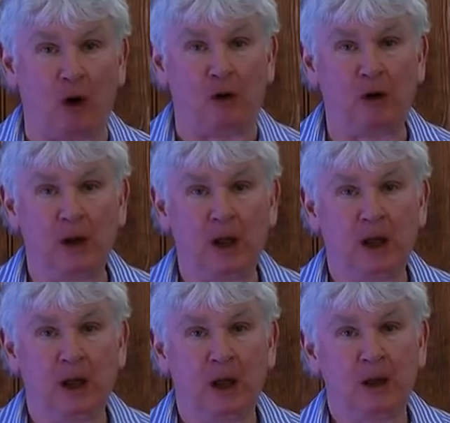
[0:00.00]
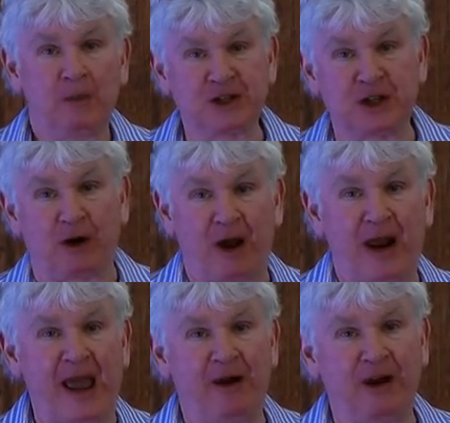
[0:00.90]
oil, because there
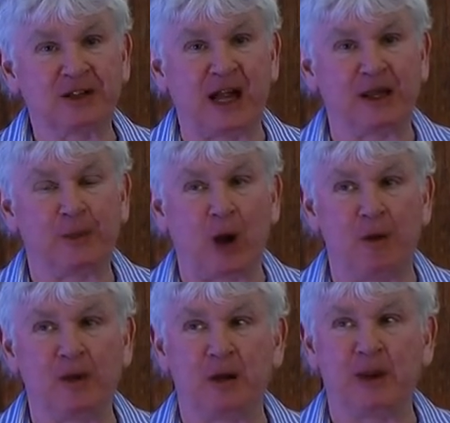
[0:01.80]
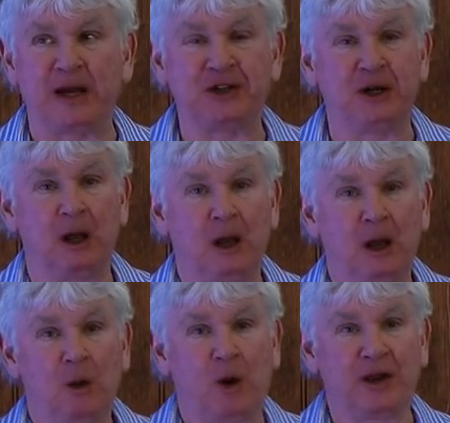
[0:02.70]
are areas like the Permian Basin
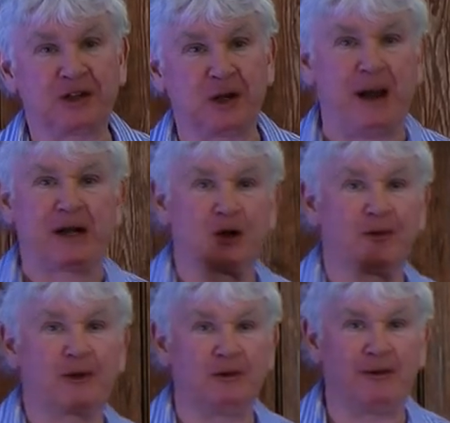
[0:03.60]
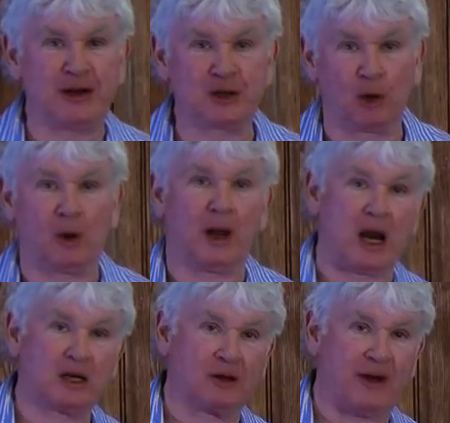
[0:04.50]
where there's a mixture of conventional and
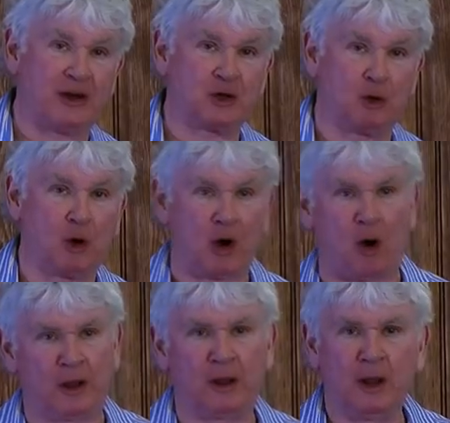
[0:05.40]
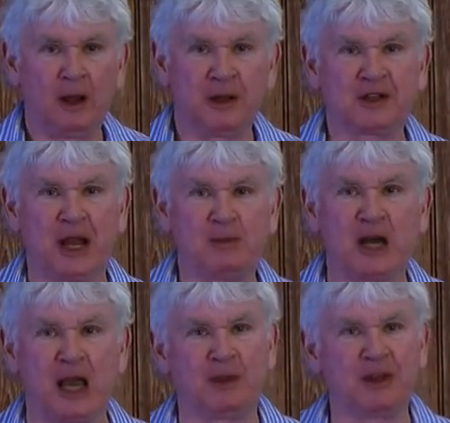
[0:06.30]
unconventional going on at the same
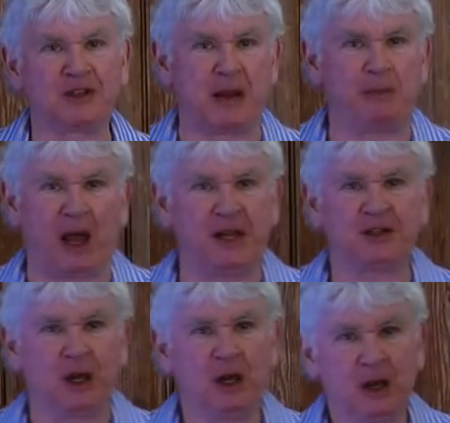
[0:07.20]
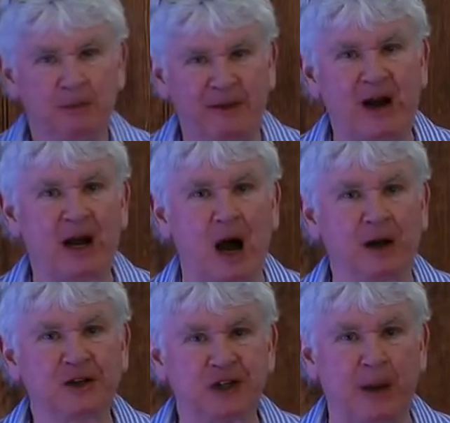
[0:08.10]
time in the same place. It'd be very
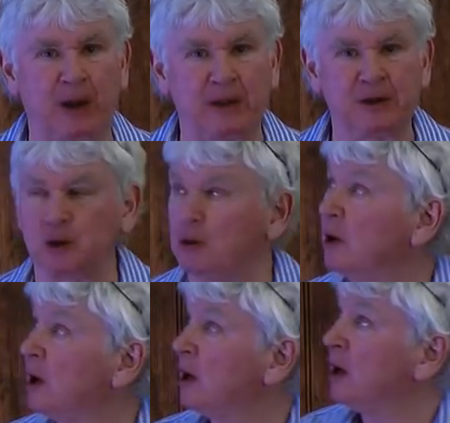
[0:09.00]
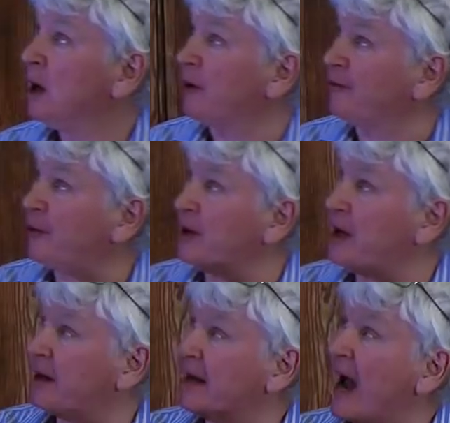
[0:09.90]
hard to separate the two. But for
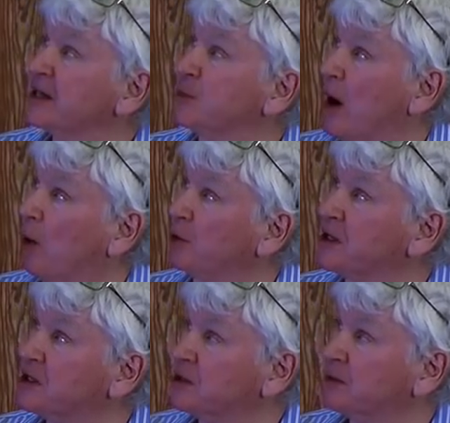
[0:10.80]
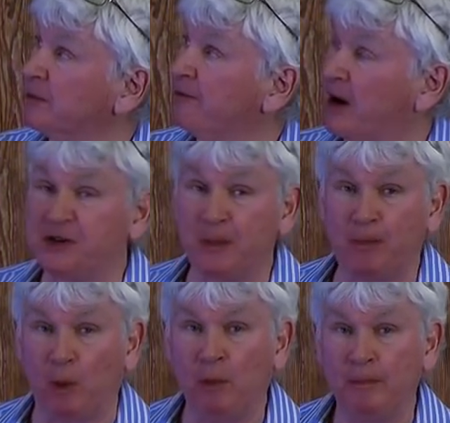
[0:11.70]
the gas wells, it's very
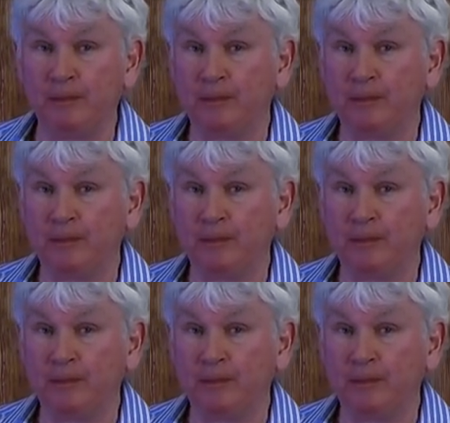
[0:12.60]
simple.